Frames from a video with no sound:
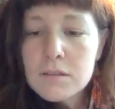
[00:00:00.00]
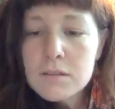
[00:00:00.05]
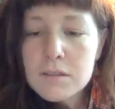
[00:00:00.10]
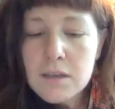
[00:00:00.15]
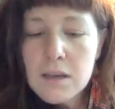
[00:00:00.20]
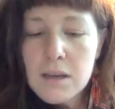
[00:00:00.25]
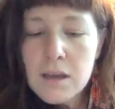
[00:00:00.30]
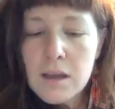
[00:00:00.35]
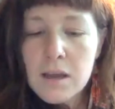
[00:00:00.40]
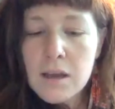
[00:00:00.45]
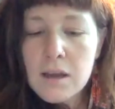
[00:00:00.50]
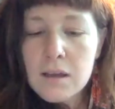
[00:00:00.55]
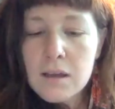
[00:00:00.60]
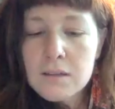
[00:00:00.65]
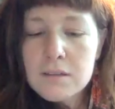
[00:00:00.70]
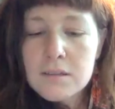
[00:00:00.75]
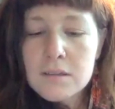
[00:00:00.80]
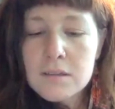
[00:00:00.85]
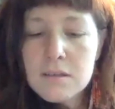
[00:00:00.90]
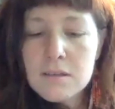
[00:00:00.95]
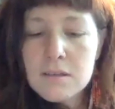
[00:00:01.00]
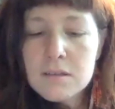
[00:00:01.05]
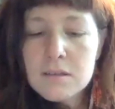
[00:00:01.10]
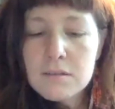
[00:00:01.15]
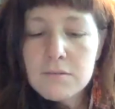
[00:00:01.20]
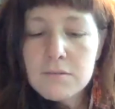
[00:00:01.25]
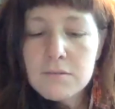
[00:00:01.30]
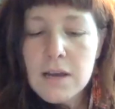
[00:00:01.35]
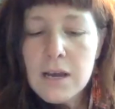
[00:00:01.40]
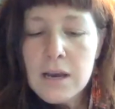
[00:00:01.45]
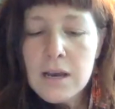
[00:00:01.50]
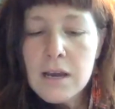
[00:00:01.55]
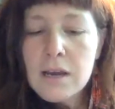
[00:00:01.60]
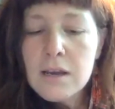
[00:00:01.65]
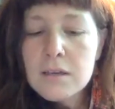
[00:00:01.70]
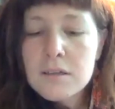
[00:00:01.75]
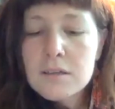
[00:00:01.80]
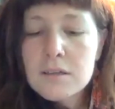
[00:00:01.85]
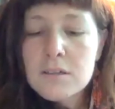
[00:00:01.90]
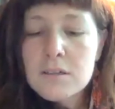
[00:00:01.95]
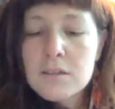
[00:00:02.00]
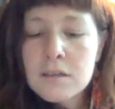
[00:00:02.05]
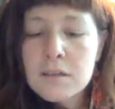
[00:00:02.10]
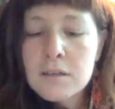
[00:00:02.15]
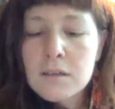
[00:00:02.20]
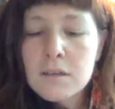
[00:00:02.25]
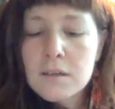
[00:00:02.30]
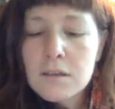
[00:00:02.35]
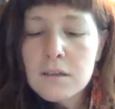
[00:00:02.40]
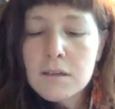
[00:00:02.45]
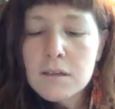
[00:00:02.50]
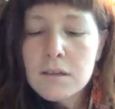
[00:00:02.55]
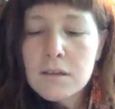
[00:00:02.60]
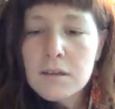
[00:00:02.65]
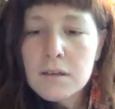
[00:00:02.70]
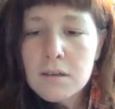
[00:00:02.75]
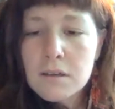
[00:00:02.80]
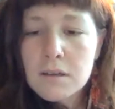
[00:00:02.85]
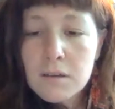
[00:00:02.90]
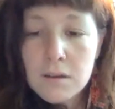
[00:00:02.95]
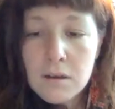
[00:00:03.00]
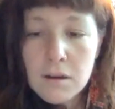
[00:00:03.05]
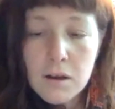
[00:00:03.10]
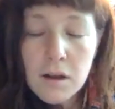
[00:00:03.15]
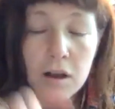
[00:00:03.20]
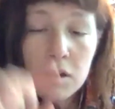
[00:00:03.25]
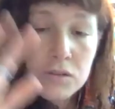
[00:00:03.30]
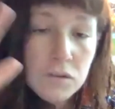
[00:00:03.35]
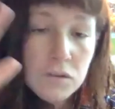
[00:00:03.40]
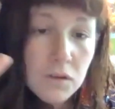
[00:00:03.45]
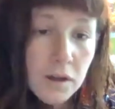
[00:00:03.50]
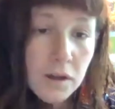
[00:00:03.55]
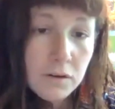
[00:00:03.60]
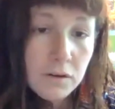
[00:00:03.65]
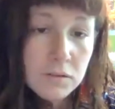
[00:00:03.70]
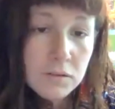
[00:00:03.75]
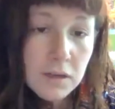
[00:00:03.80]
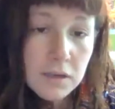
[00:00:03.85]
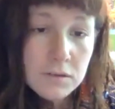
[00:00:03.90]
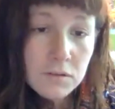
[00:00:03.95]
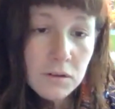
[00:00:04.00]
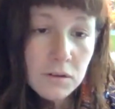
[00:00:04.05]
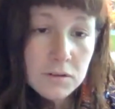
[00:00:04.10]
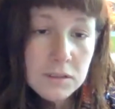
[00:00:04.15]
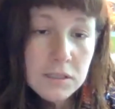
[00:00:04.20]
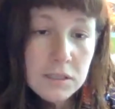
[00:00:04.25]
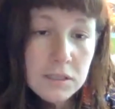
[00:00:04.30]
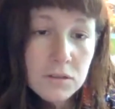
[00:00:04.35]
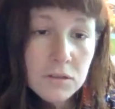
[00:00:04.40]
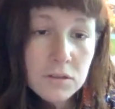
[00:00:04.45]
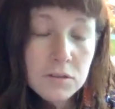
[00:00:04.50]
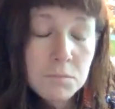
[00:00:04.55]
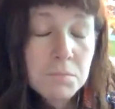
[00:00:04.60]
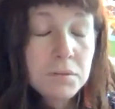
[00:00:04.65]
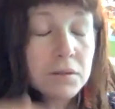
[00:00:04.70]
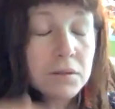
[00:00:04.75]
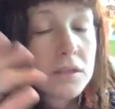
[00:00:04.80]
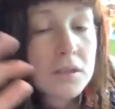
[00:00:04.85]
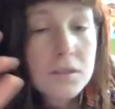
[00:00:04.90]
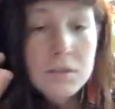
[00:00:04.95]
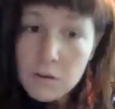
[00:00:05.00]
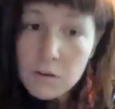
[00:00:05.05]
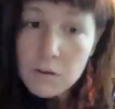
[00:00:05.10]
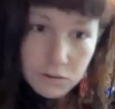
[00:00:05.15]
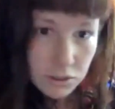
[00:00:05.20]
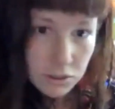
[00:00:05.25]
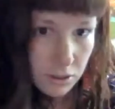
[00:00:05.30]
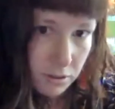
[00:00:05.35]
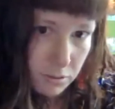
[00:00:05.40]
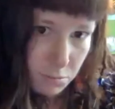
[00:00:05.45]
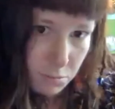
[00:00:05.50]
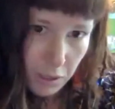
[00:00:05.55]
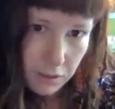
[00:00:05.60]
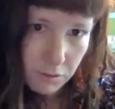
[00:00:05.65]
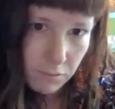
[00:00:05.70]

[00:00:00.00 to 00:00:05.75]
satisfaction. Also, I know you guys are all teachers. Please don't judge my